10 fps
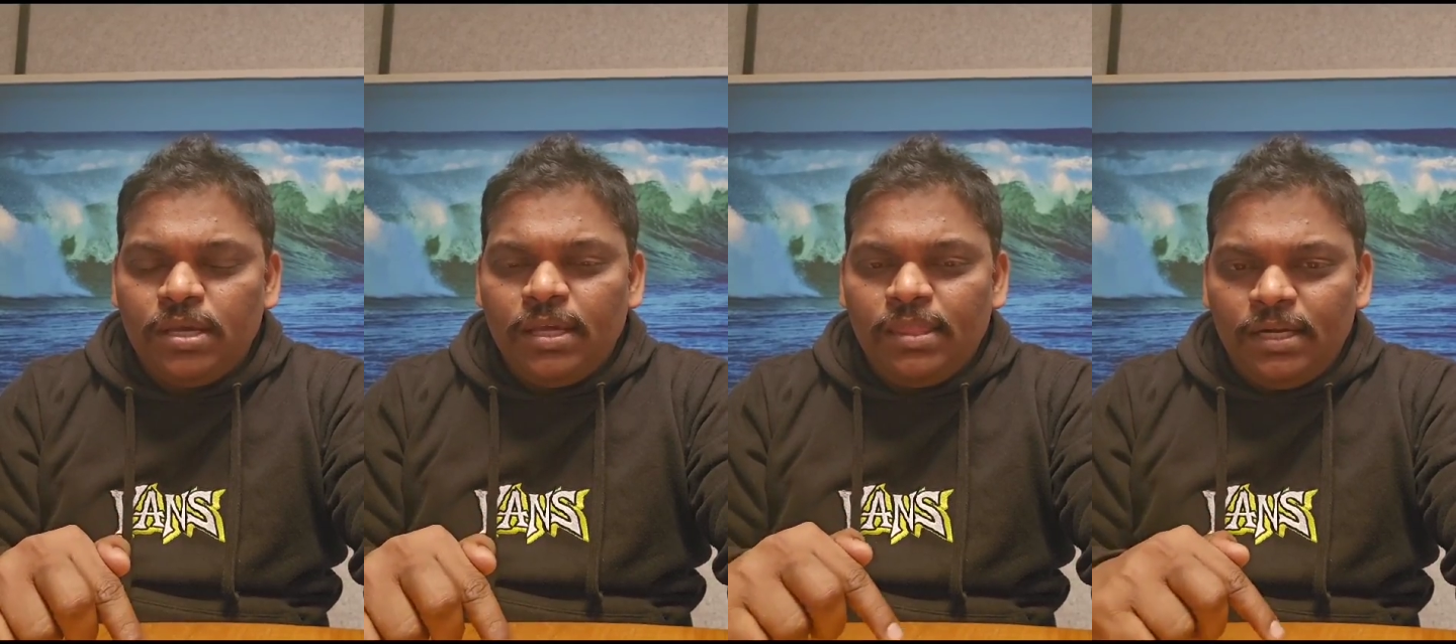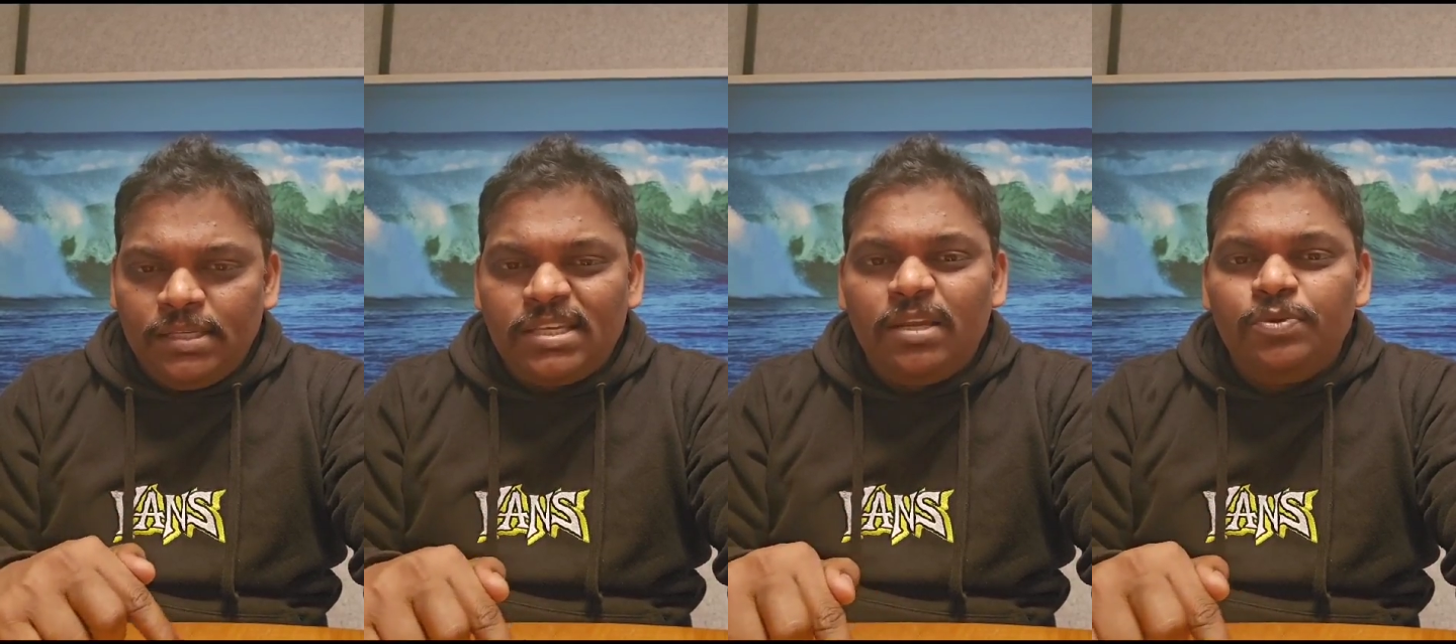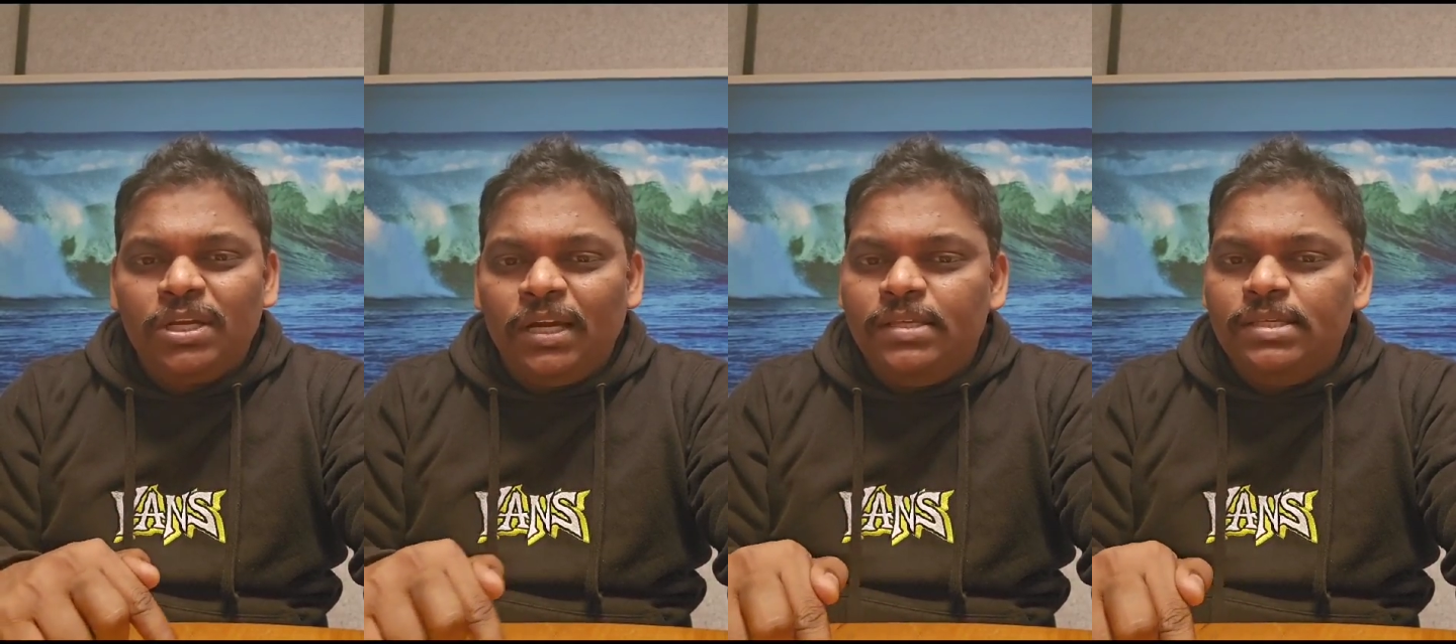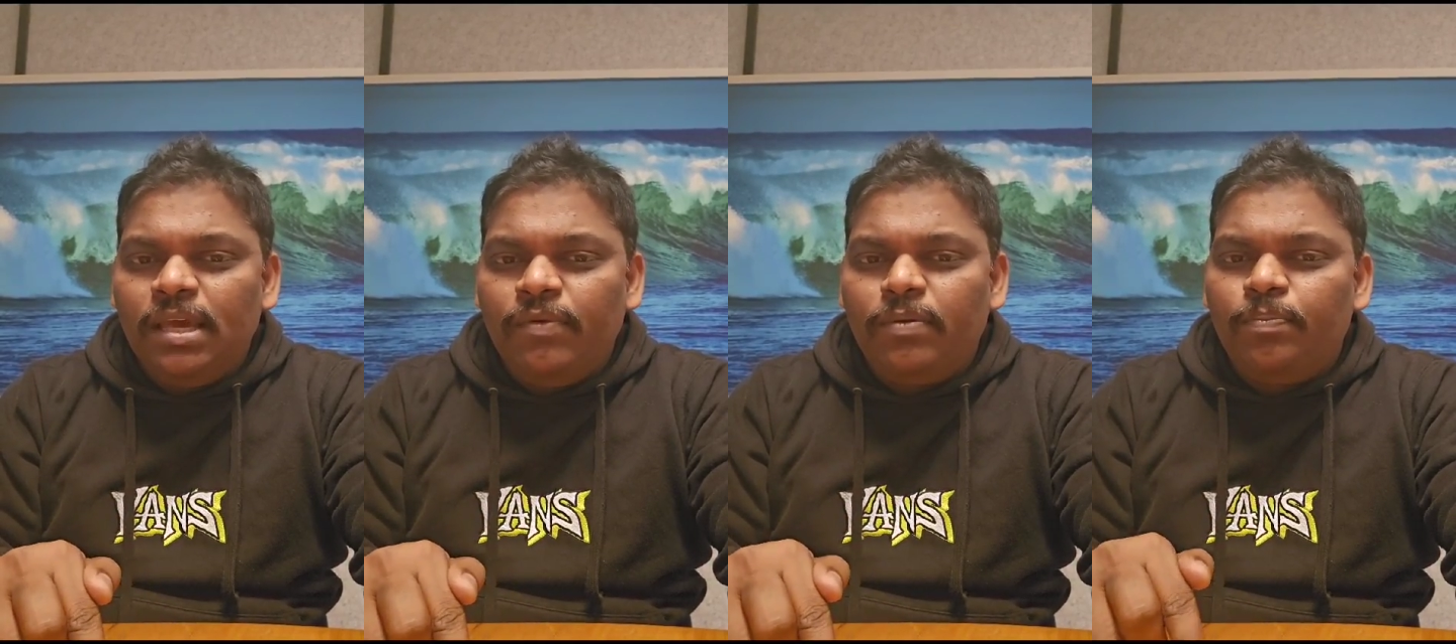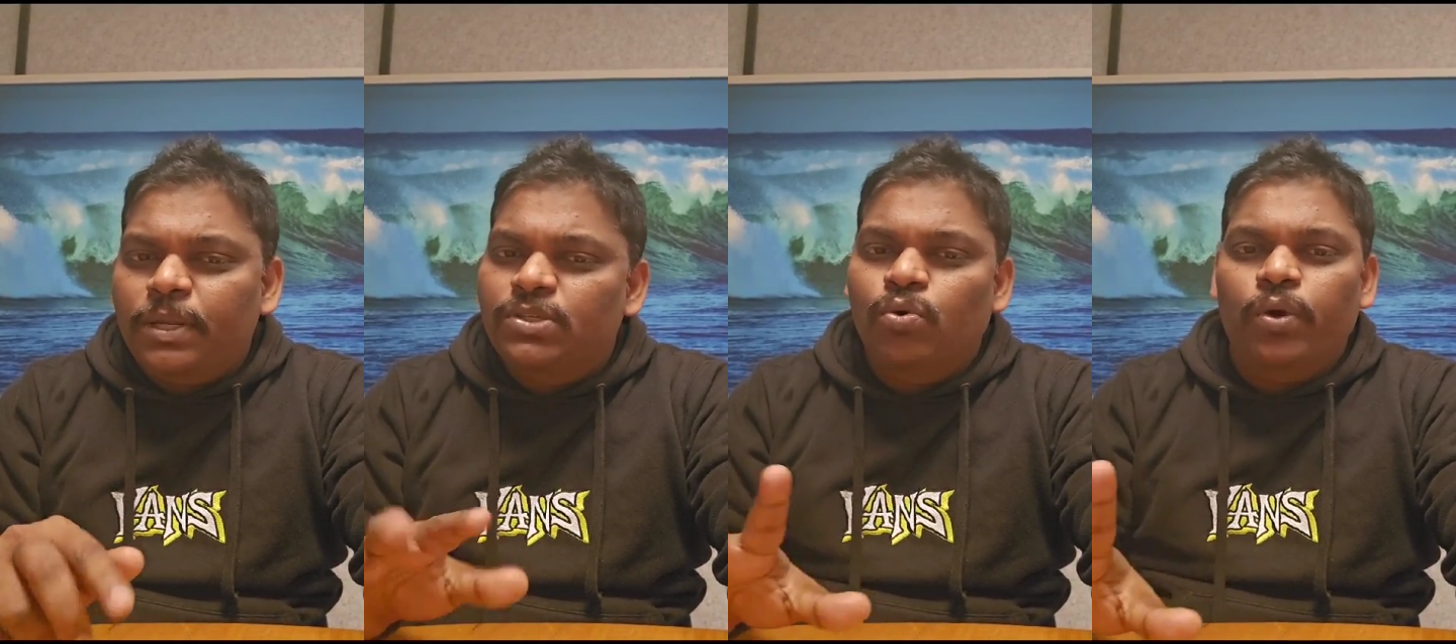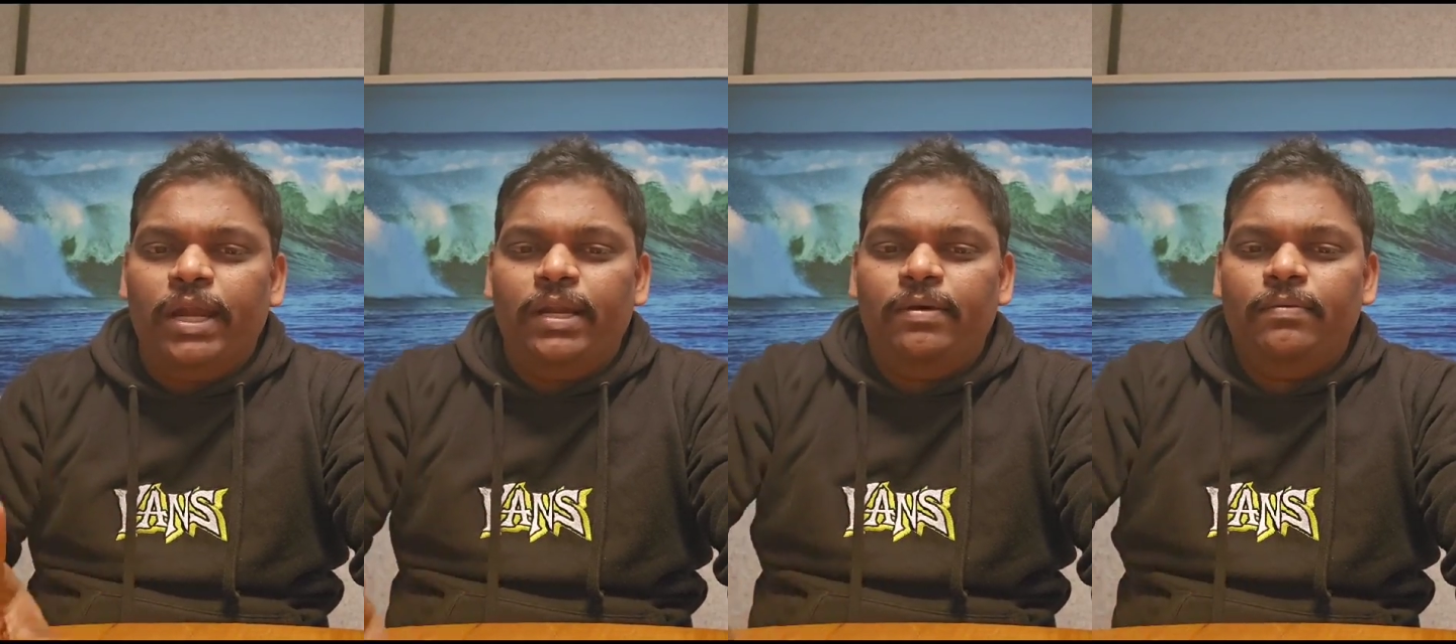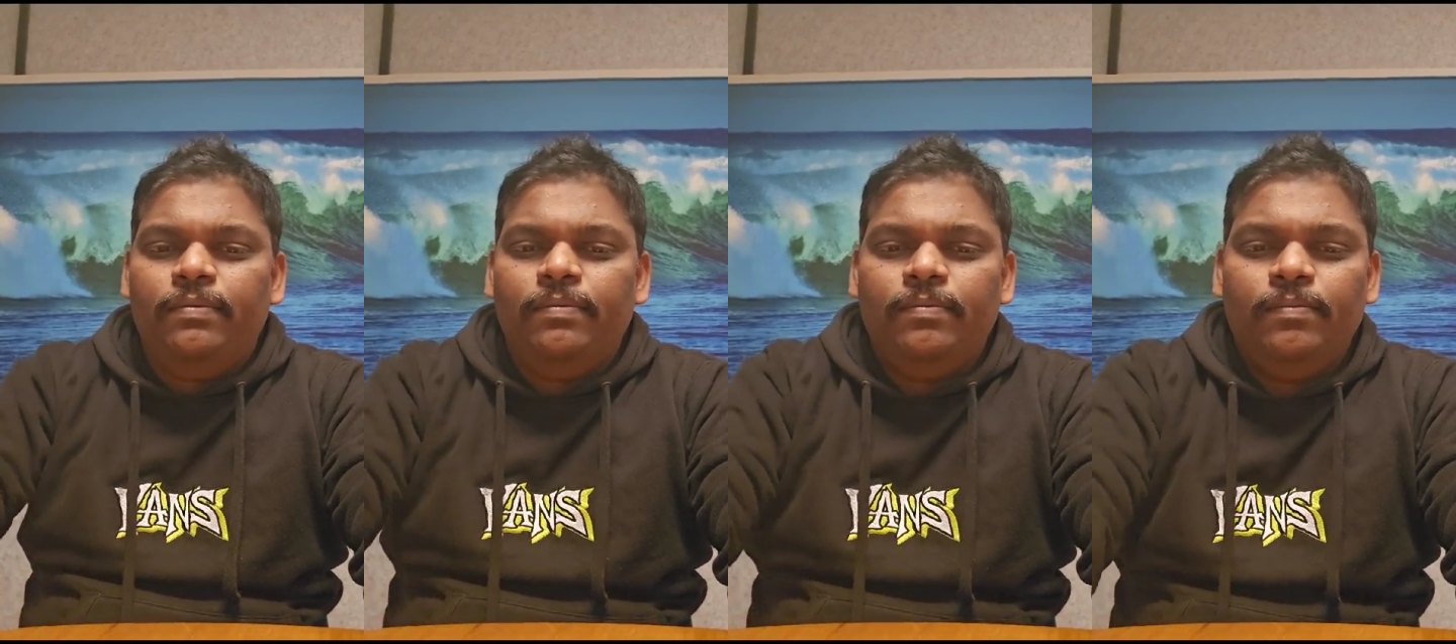in the description it is given. Please go ahead.